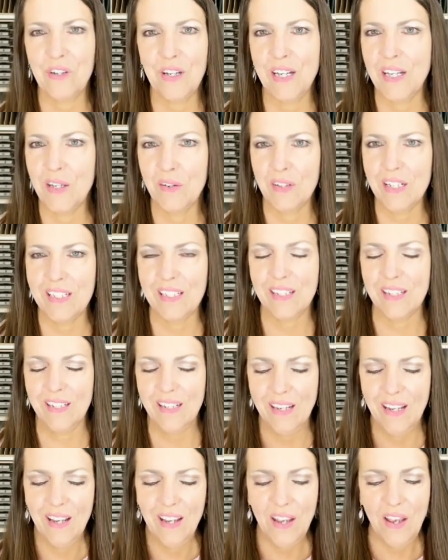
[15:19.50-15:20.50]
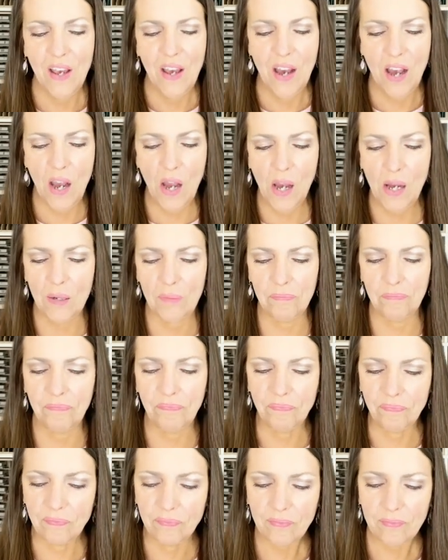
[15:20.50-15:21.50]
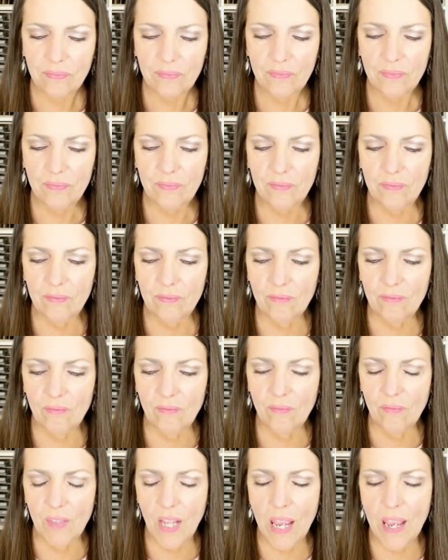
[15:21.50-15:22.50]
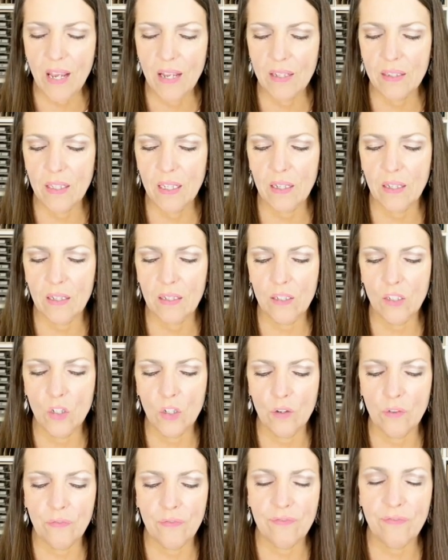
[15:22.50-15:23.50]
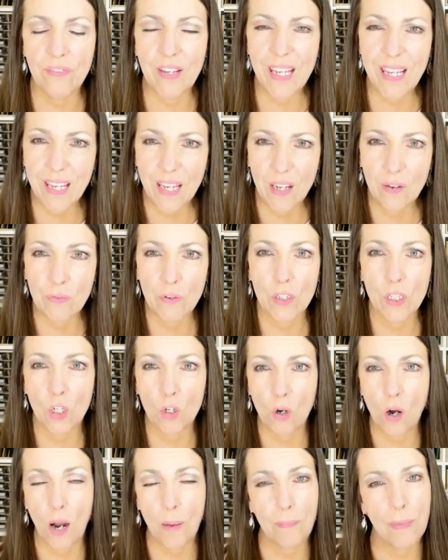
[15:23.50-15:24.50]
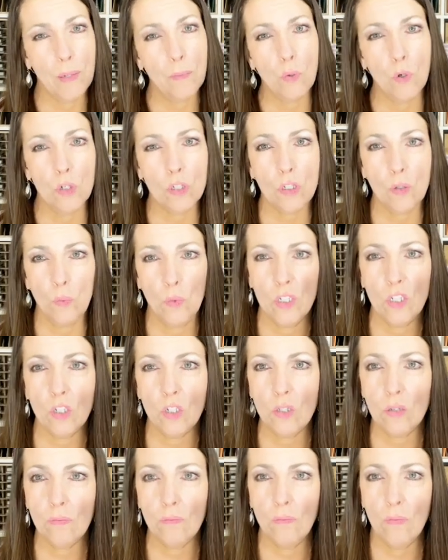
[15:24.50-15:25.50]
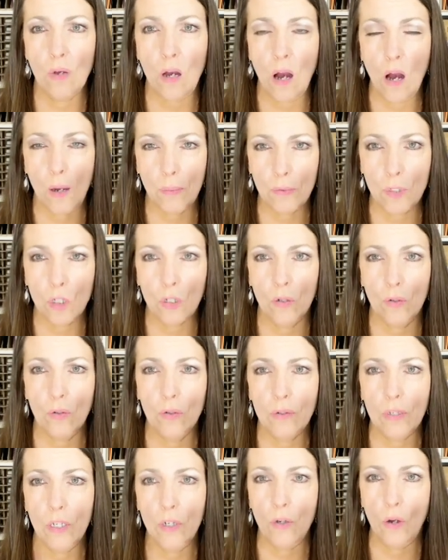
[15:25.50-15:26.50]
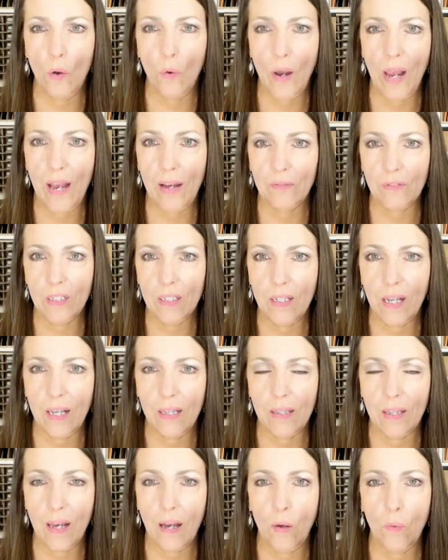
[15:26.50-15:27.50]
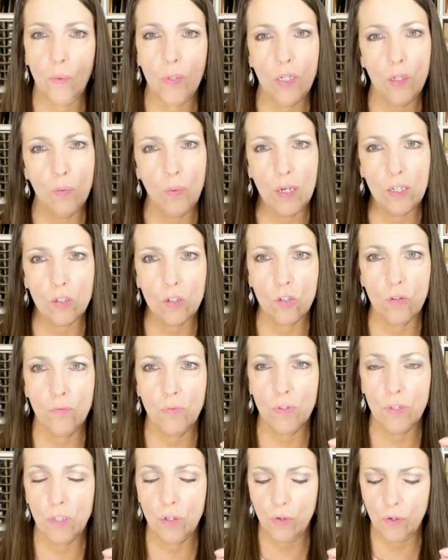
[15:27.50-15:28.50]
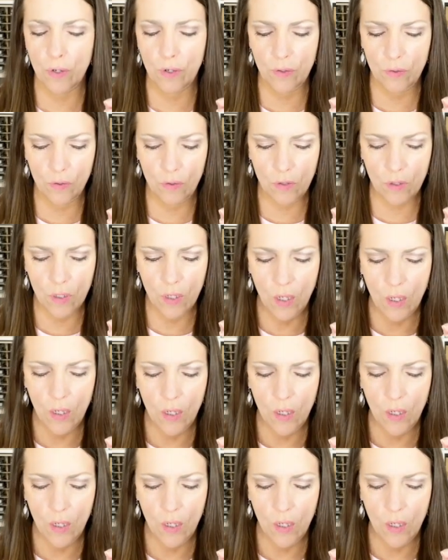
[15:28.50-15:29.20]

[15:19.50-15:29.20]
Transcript: for any reason. Um, and then your fee for the cropping portion, which is optional. You don't have to take that when you register for the cruise.